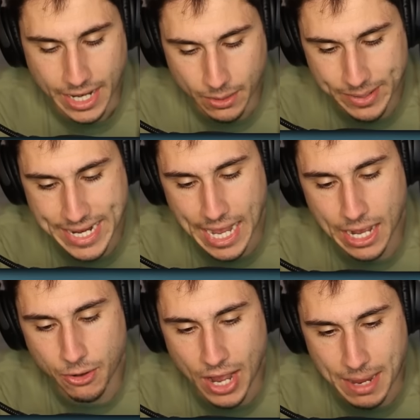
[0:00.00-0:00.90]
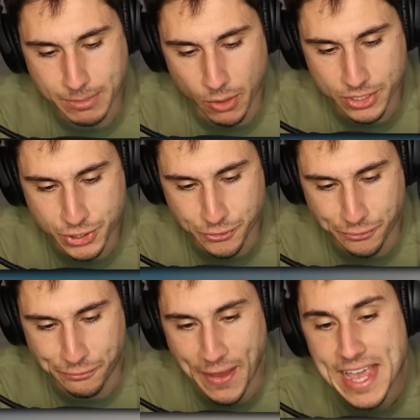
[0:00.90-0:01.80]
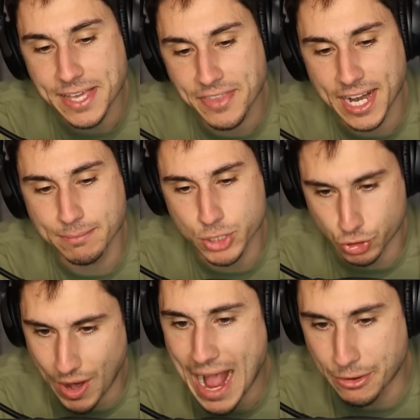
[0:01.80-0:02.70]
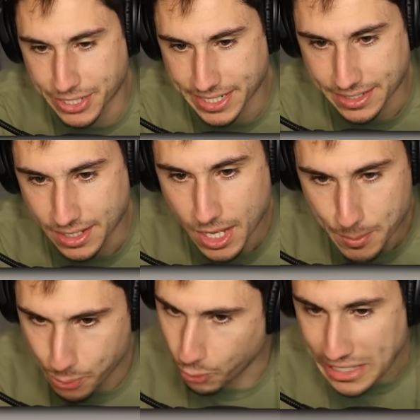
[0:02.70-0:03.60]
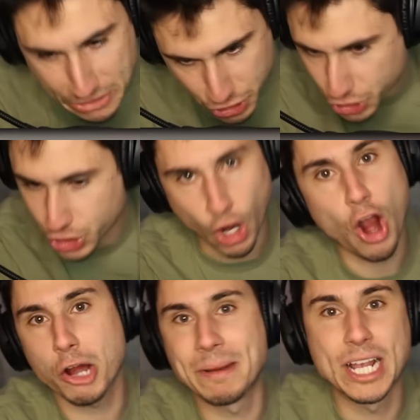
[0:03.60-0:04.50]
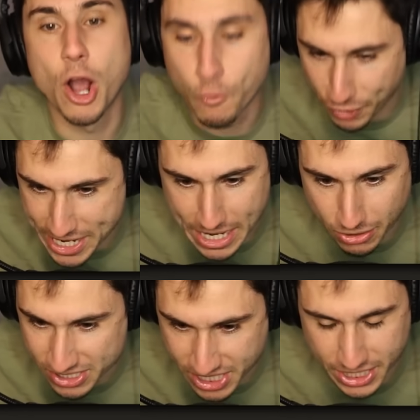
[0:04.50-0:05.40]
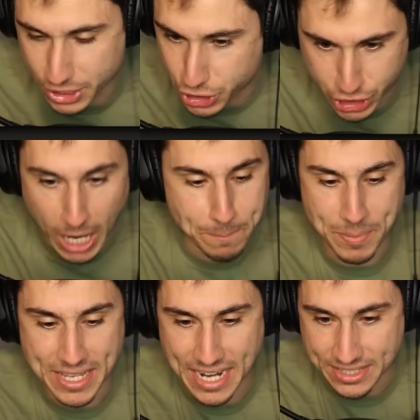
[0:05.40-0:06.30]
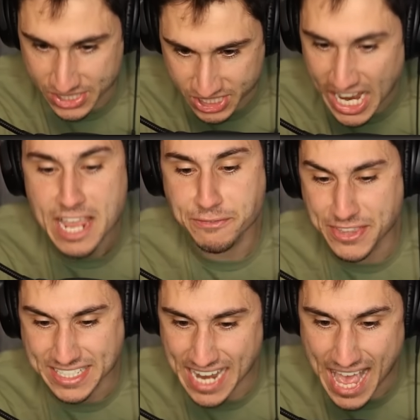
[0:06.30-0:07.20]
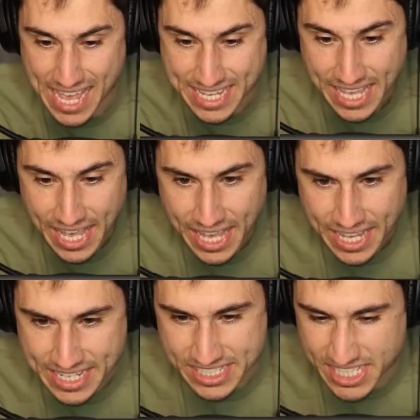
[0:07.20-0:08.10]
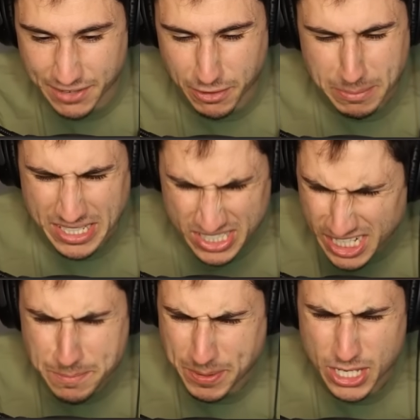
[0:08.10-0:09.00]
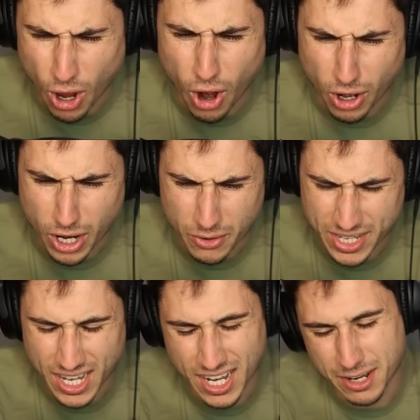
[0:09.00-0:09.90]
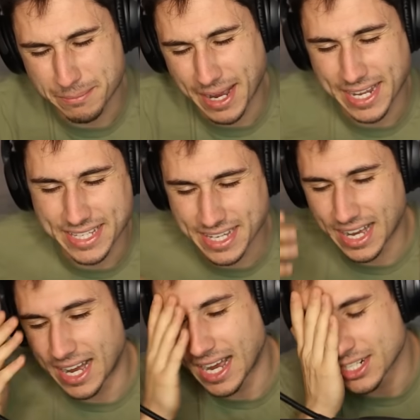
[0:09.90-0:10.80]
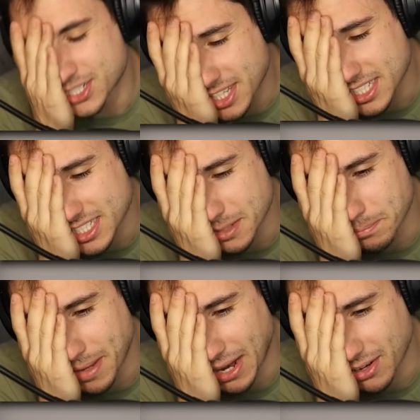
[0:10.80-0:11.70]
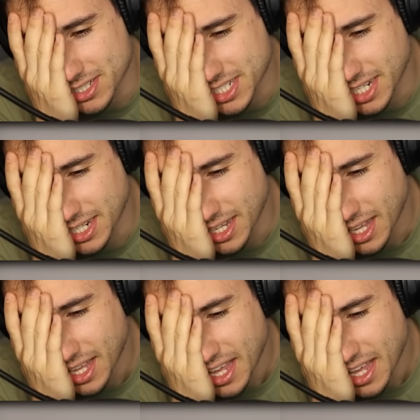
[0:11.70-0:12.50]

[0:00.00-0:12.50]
Here we go, I'm going to fake that I'm drowning. Prince Charming over here is gonna jump in and save the day. He's giving me C P R. Okay, oh my gosh, this is embarrassing.